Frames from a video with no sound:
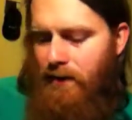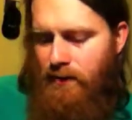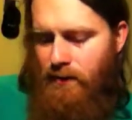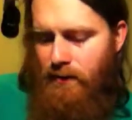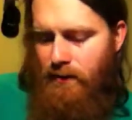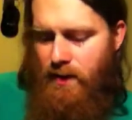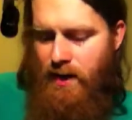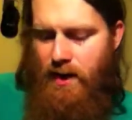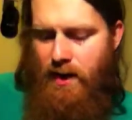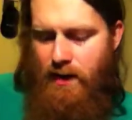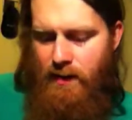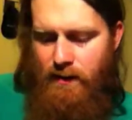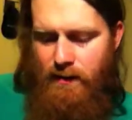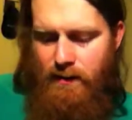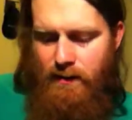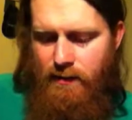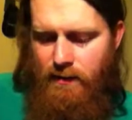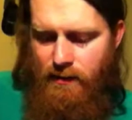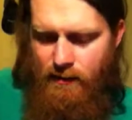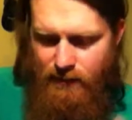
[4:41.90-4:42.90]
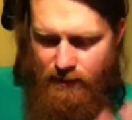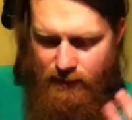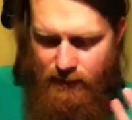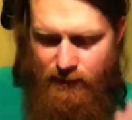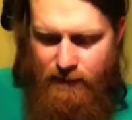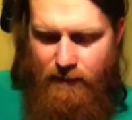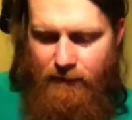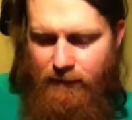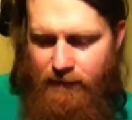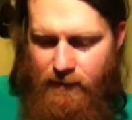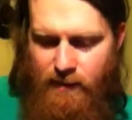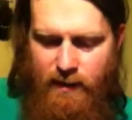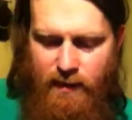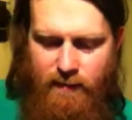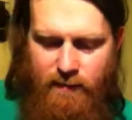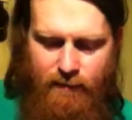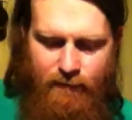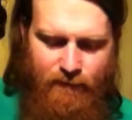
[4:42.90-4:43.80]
the strain, the suffering,